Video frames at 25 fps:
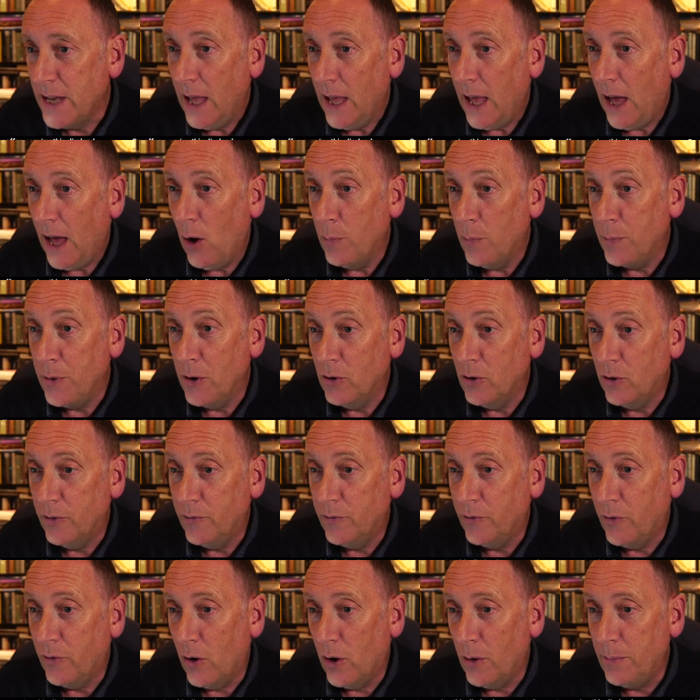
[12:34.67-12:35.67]
Hope you're in good
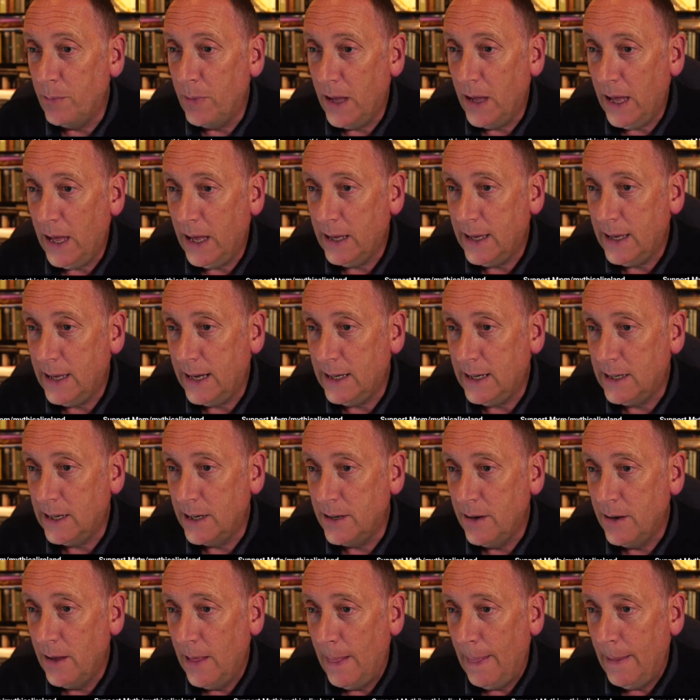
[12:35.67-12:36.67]
form, uh,
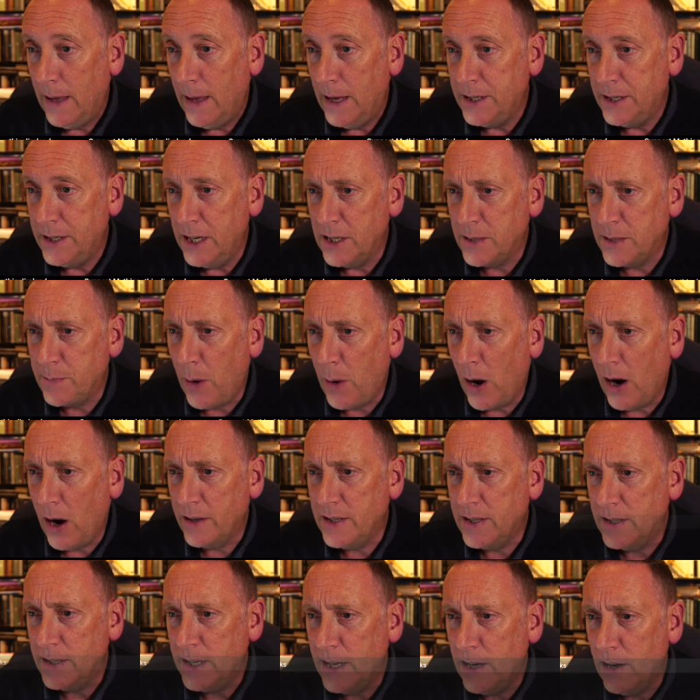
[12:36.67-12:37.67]
Caitlin. Adina
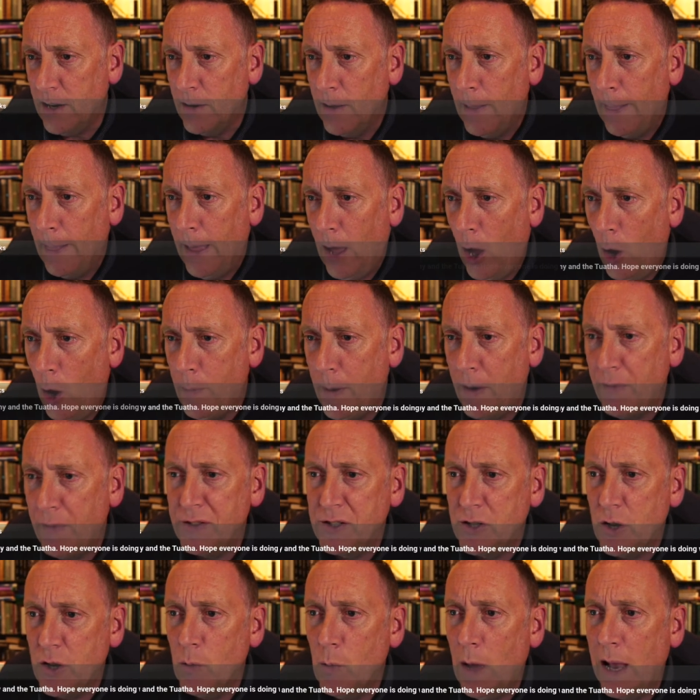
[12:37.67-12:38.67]
Sparks is here. Hope everyone's
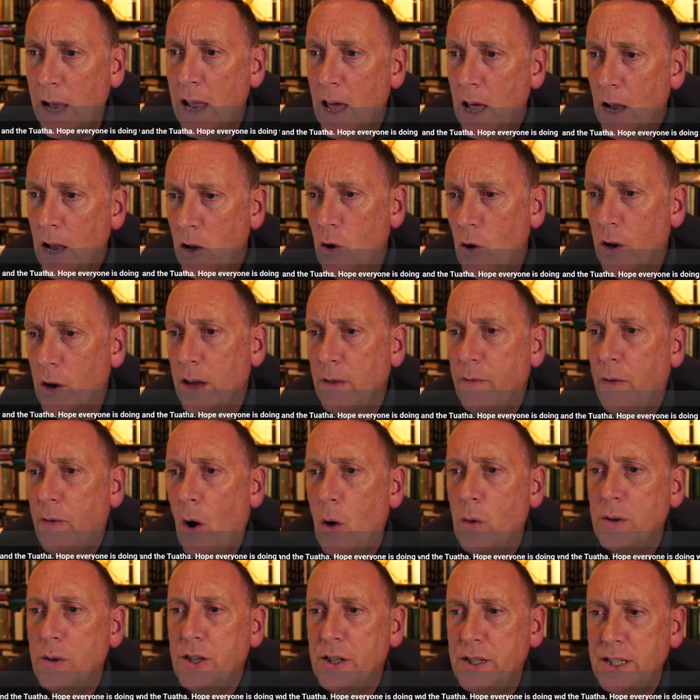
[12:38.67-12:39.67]
doing well. Looking
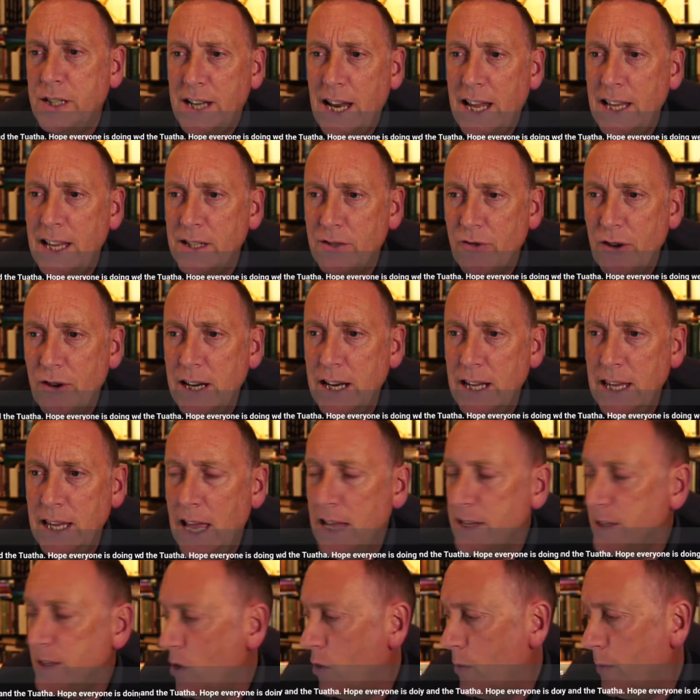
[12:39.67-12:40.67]
forward to today's reading.
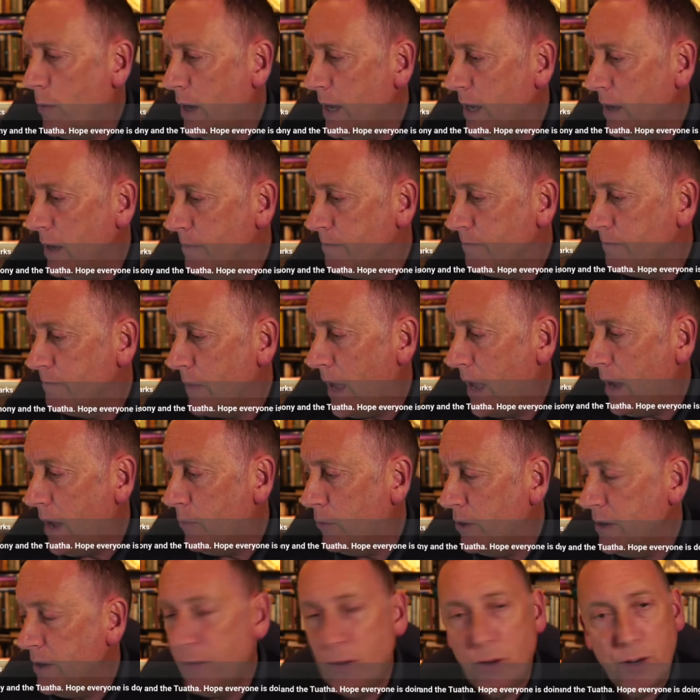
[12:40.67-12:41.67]
Yes, oh my. Uh,
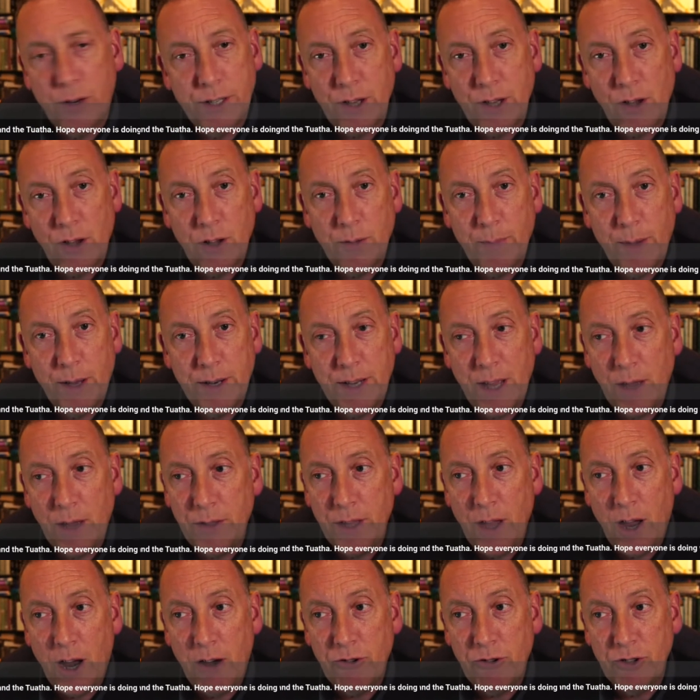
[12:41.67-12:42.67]
we're even going to talk about how
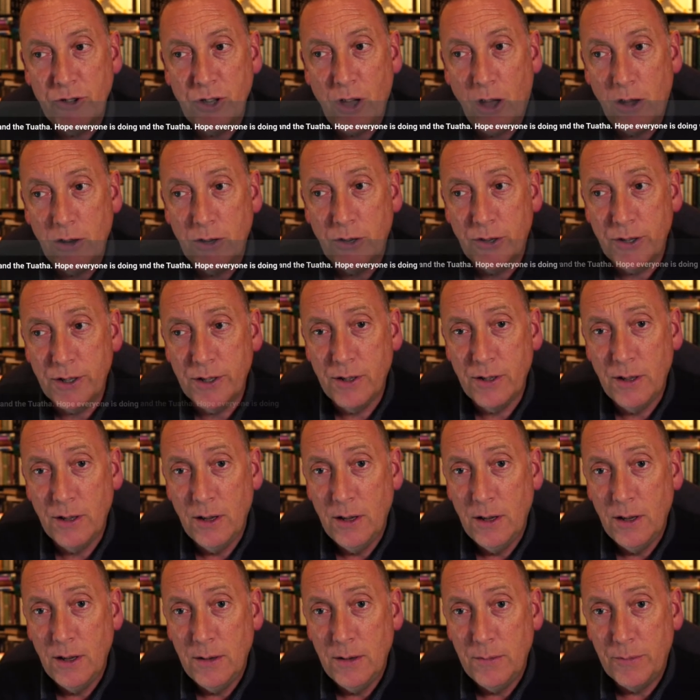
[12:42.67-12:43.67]
the Irish conquered
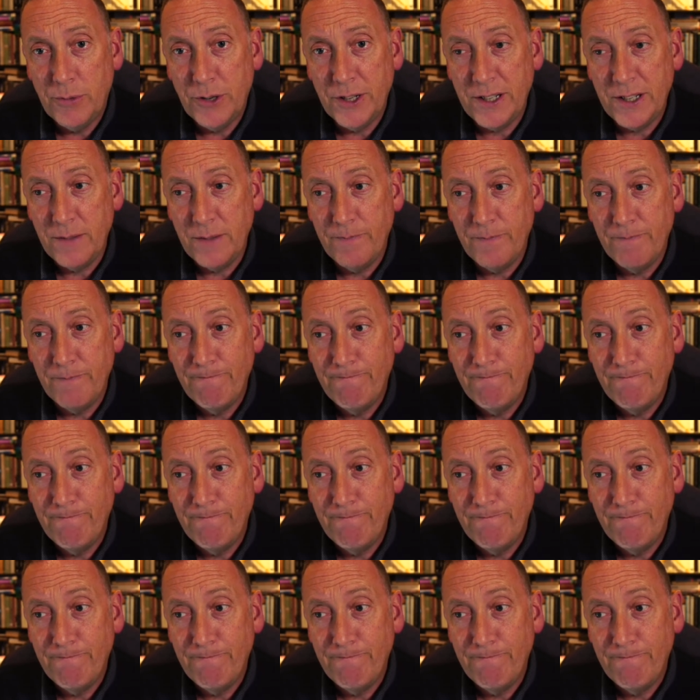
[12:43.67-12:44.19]
Britain.